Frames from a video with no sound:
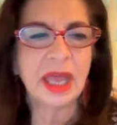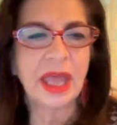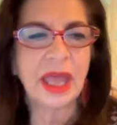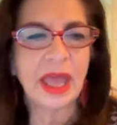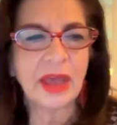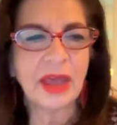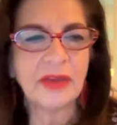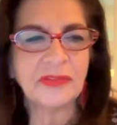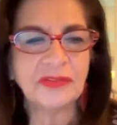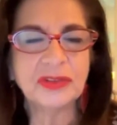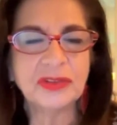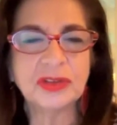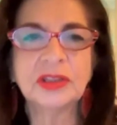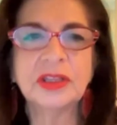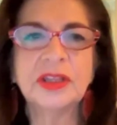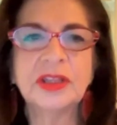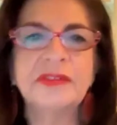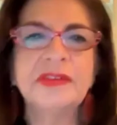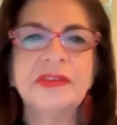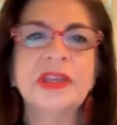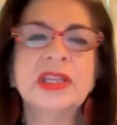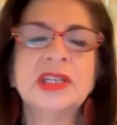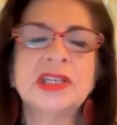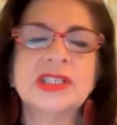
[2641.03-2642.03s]
after
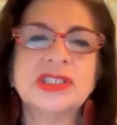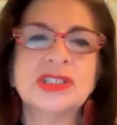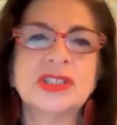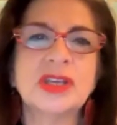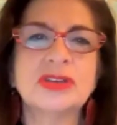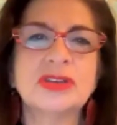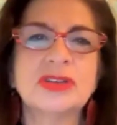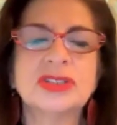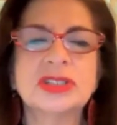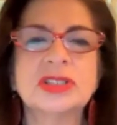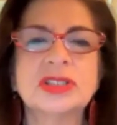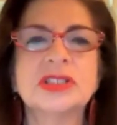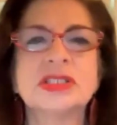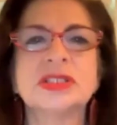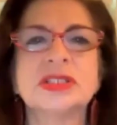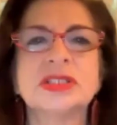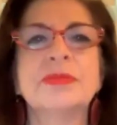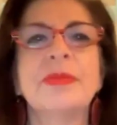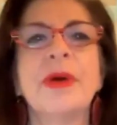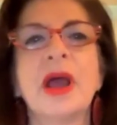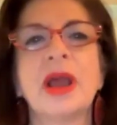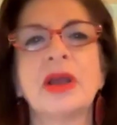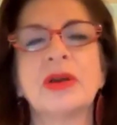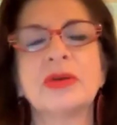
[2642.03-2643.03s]
living in a socialist
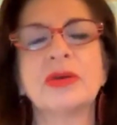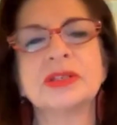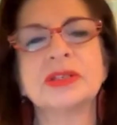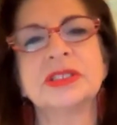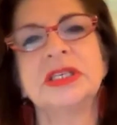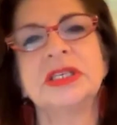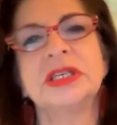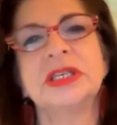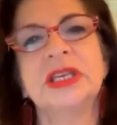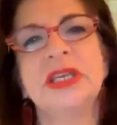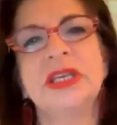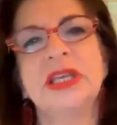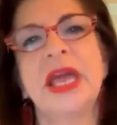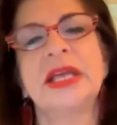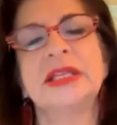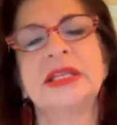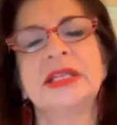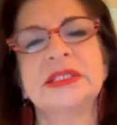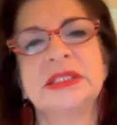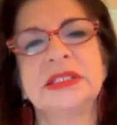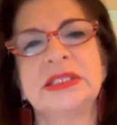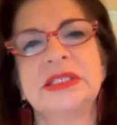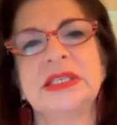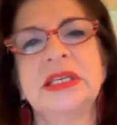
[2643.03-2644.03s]
democracy
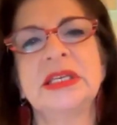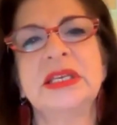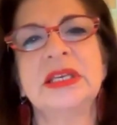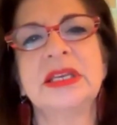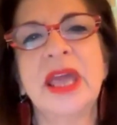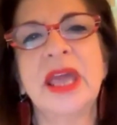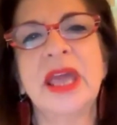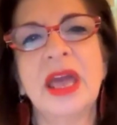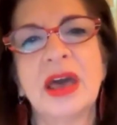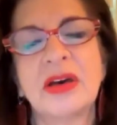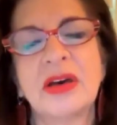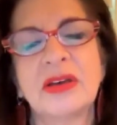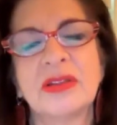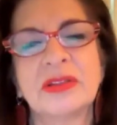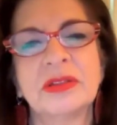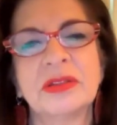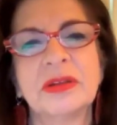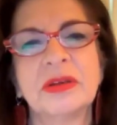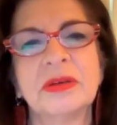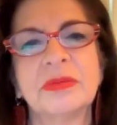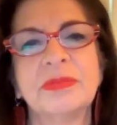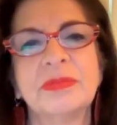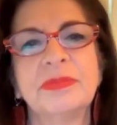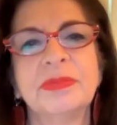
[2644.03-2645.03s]
and seeing how
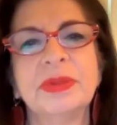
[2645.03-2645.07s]
the